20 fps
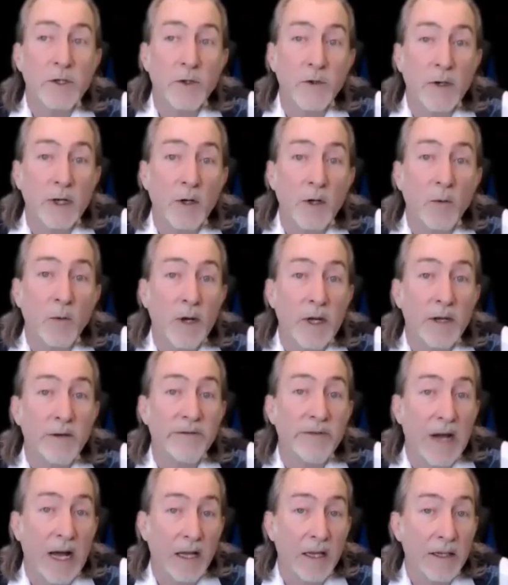was there any
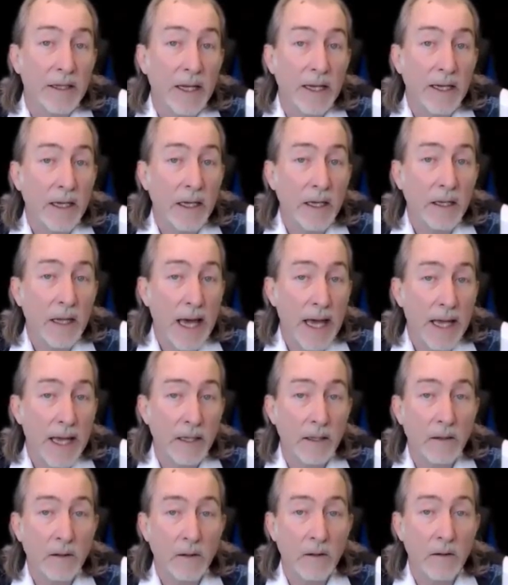way of validating
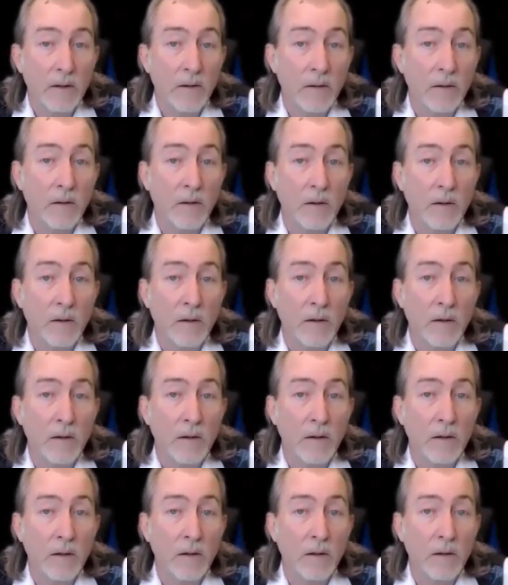that?
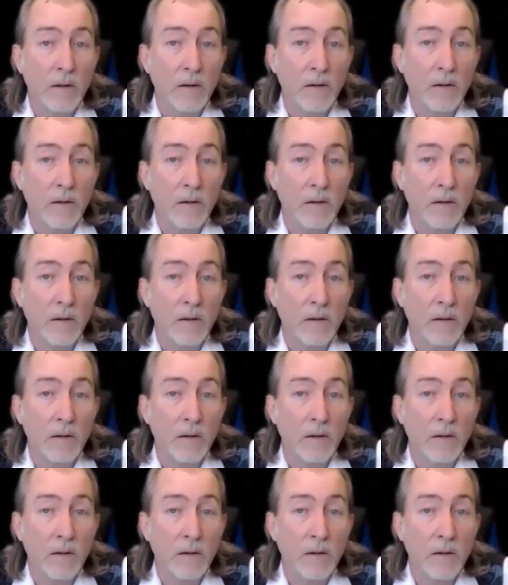I